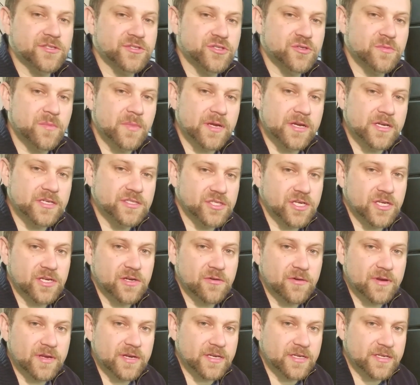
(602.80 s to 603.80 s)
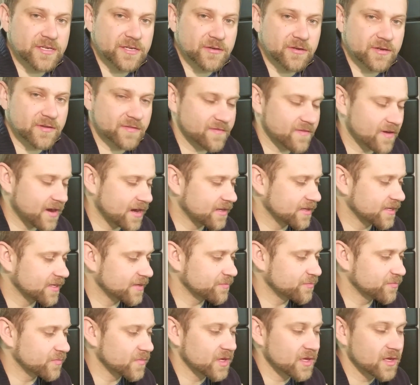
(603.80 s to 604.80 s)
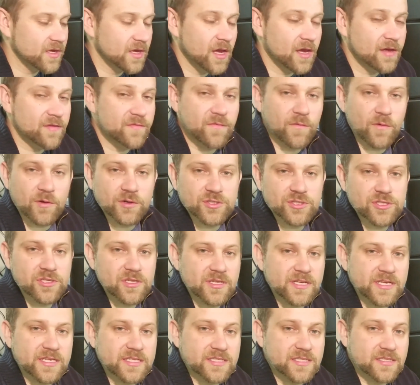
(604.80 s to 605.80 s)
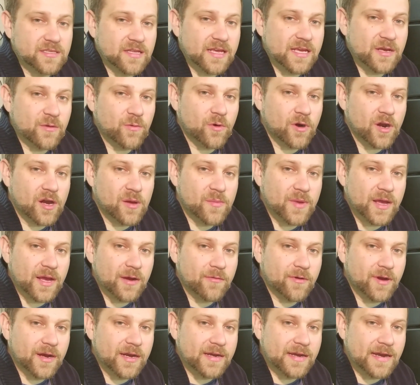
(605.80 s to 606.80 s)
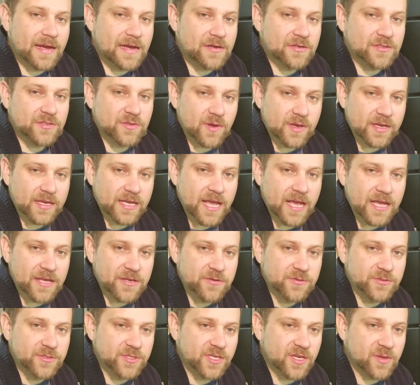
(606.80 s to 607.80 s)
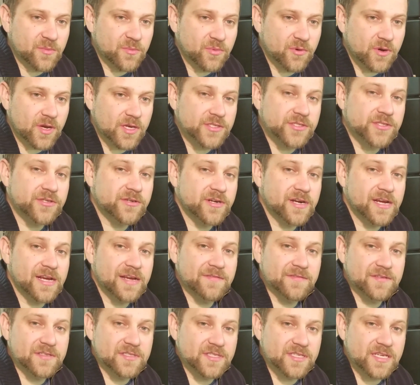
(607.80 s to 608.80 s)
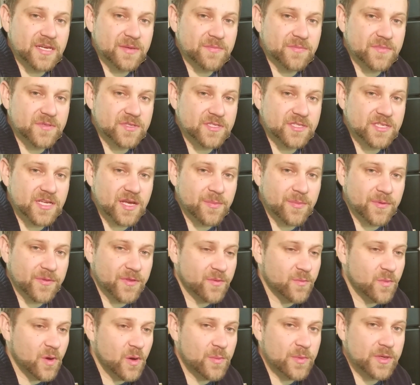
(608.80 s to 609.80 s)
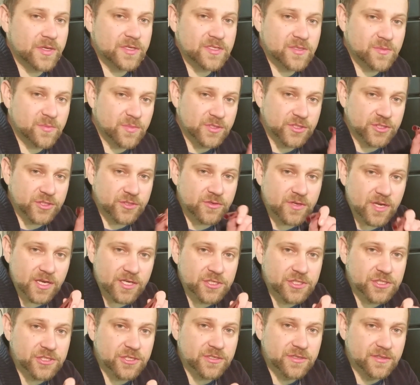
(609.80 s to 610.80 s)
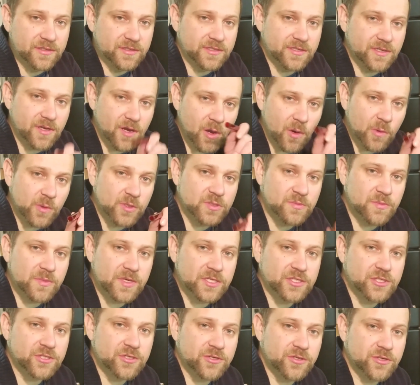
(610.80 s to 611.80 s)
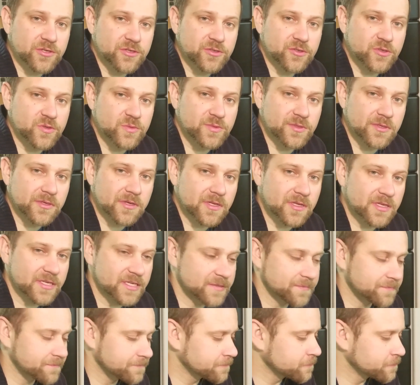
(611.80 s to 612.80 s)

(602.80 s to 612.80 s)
you might have generated during filing. Unfortunately, it's late where I'm at right now, so I can't use the compressor and I have to skip this step at the moment, but you guys shouldn't. Always make sure your tubes are clean.